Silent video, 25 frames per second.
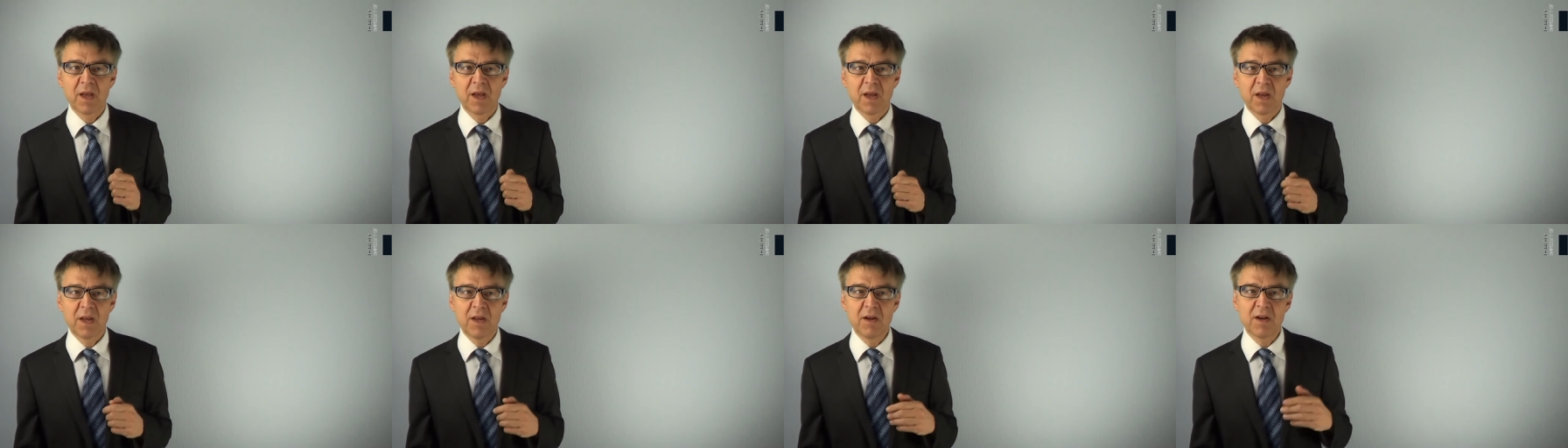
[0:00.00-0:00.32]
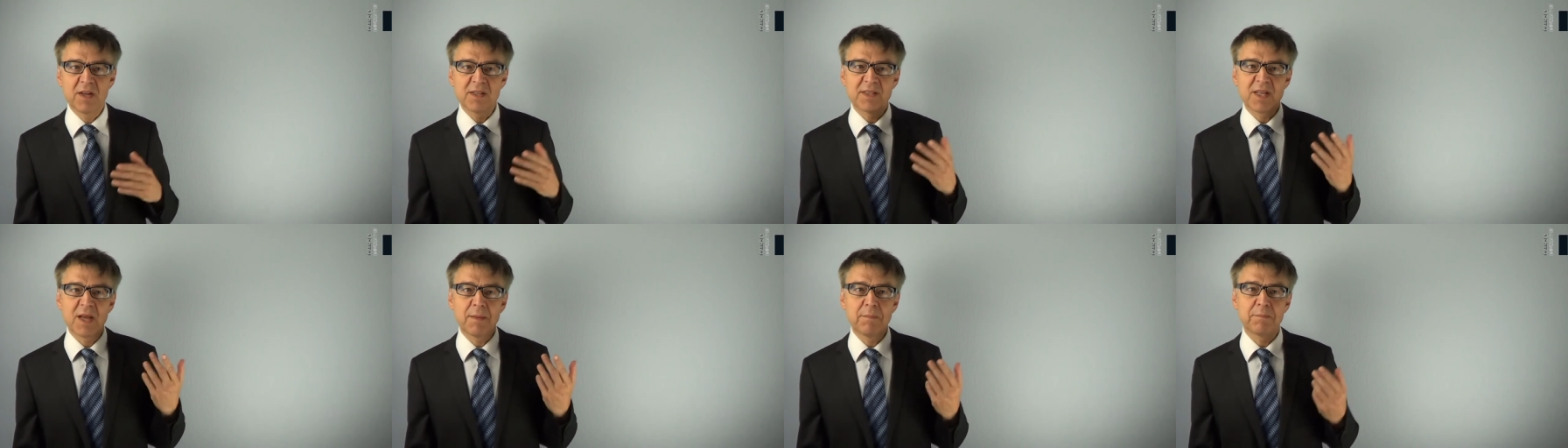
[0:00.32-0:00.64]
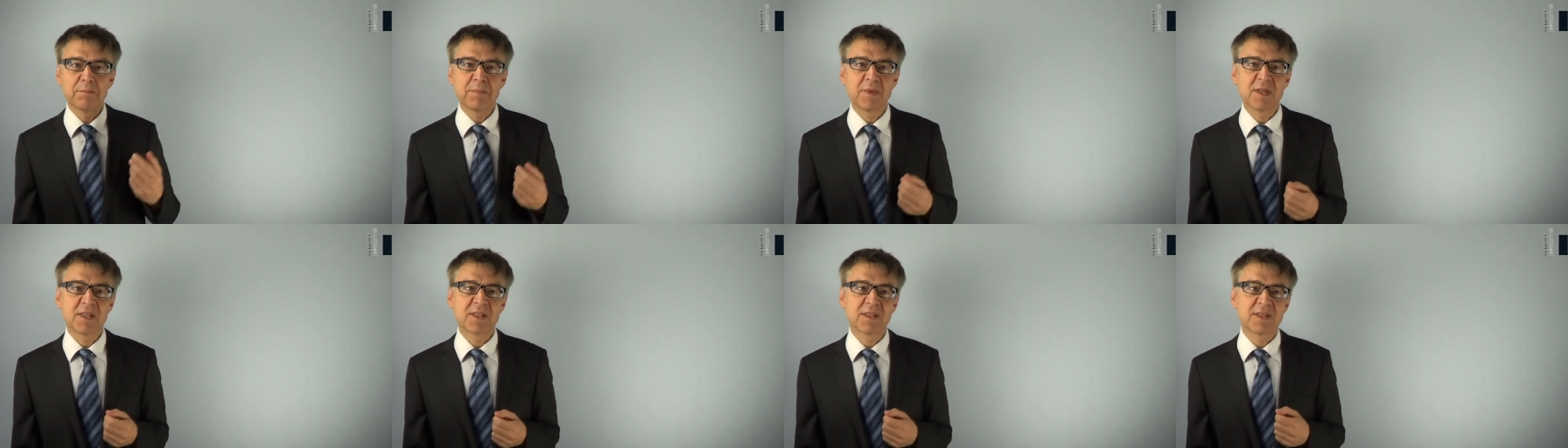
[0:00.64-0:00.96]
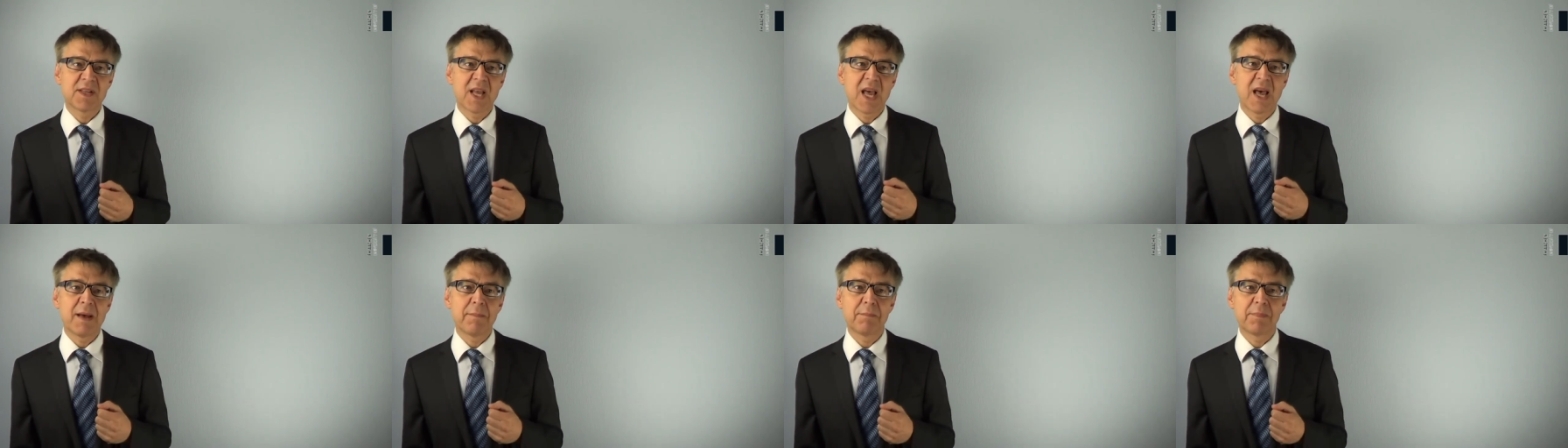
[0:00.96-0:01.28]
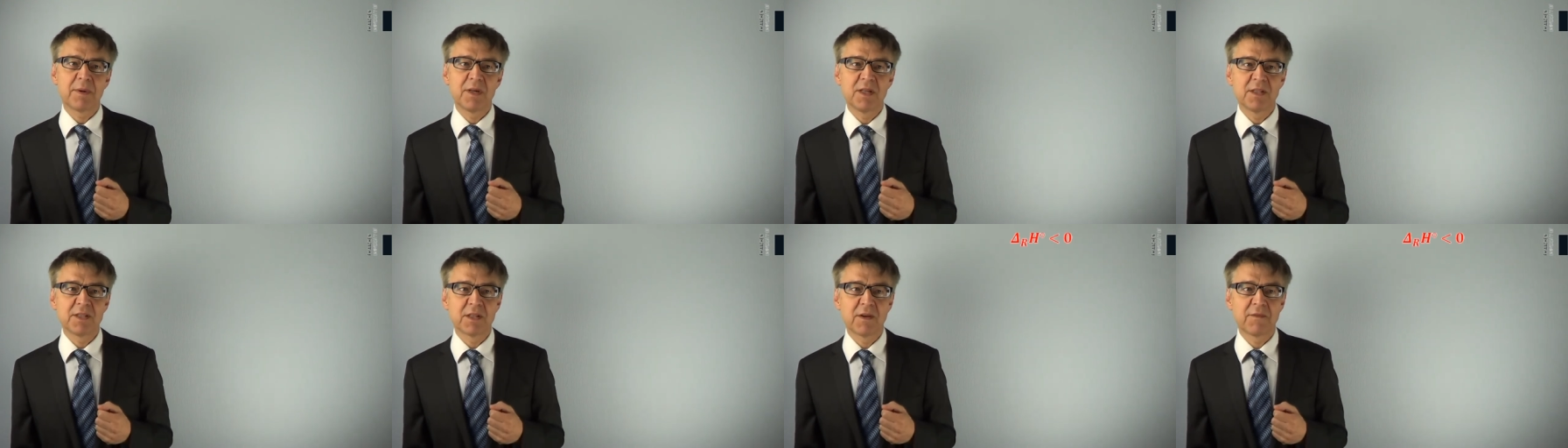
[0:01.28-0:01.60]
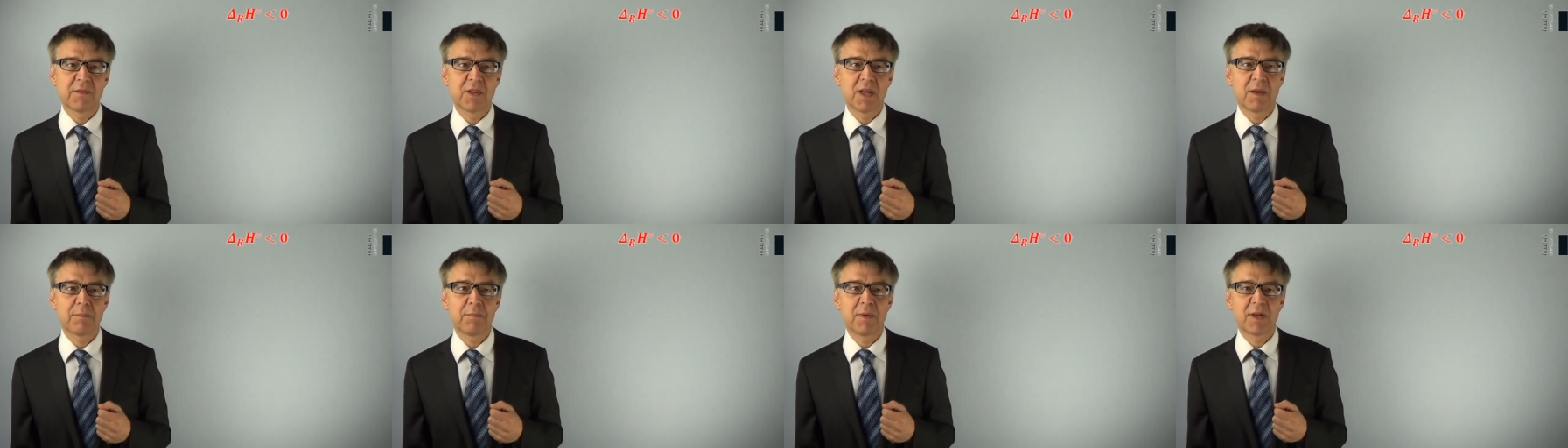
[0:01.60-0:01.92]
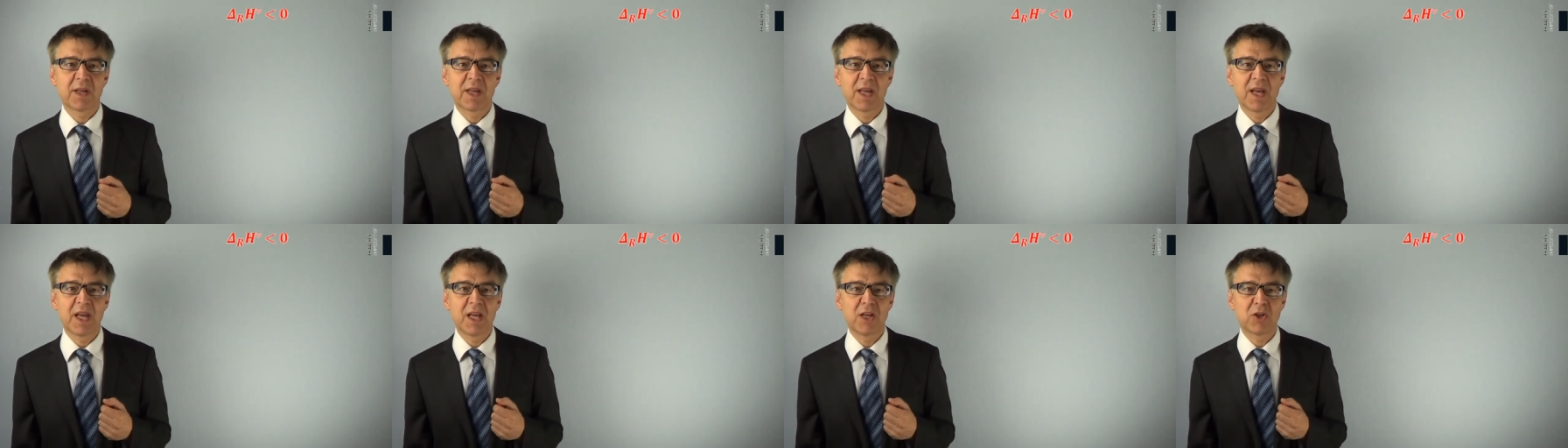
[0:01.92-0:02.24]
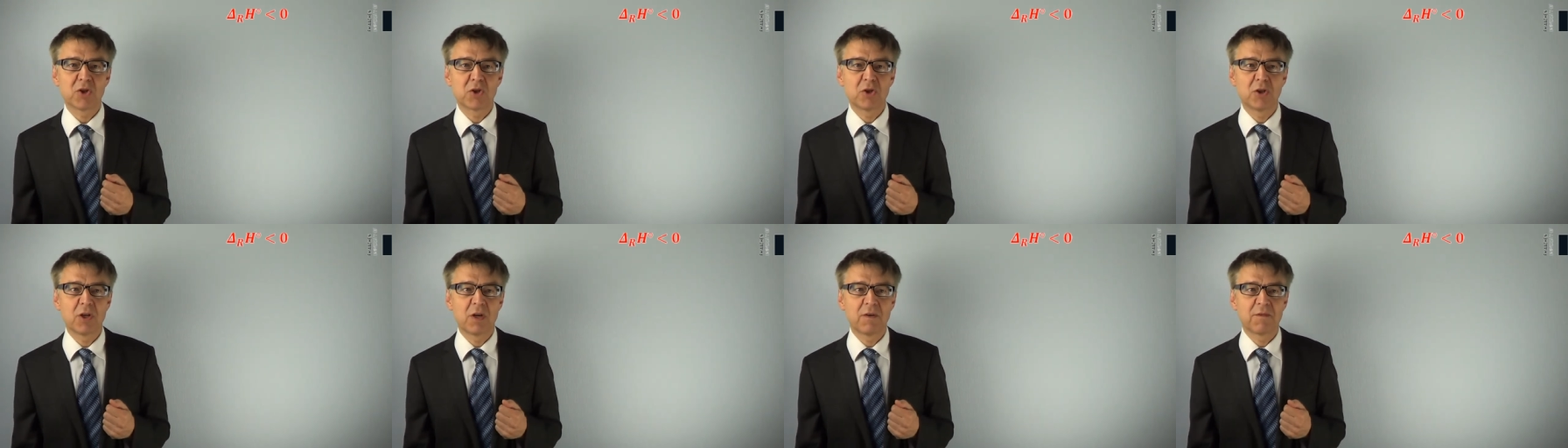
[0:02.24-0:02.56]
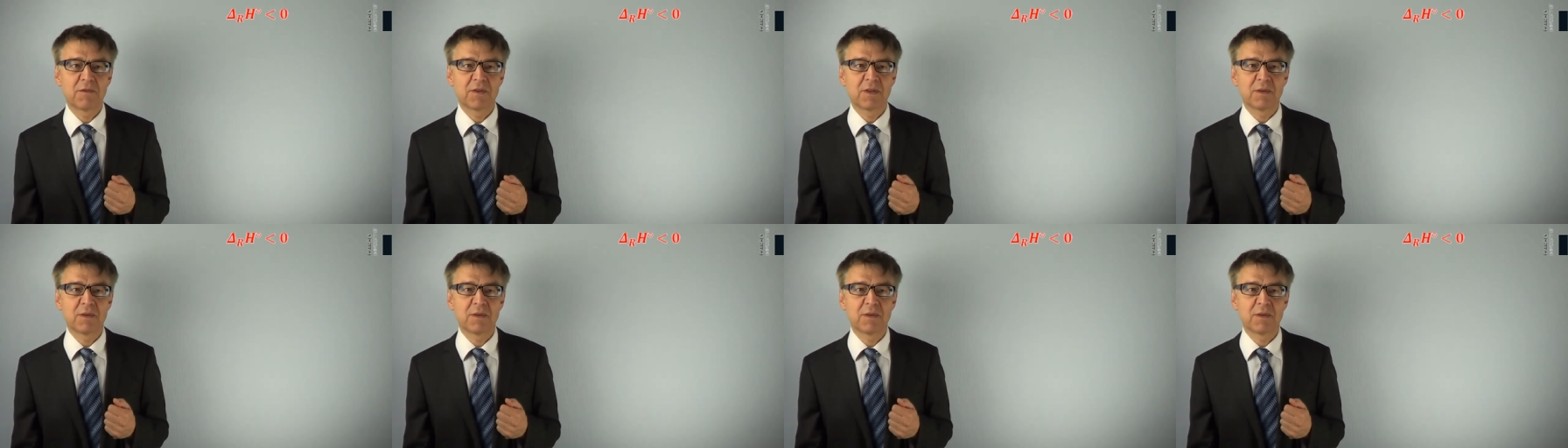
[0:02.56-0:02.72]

Here are some examples of the application of